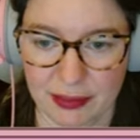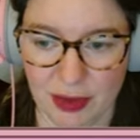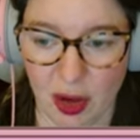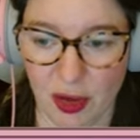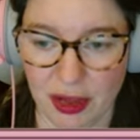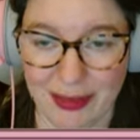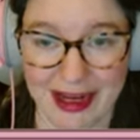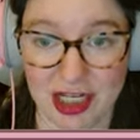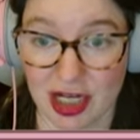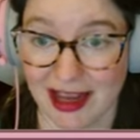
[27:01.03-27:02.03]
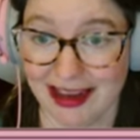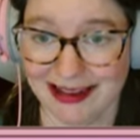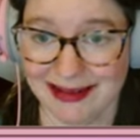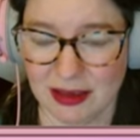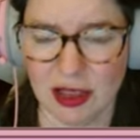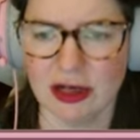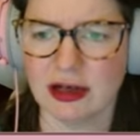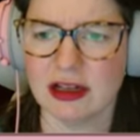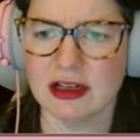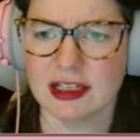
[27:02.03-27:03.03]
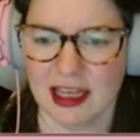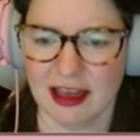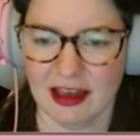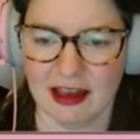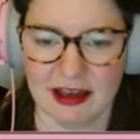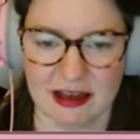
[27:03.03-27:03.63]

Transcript: on my chair. No, Seika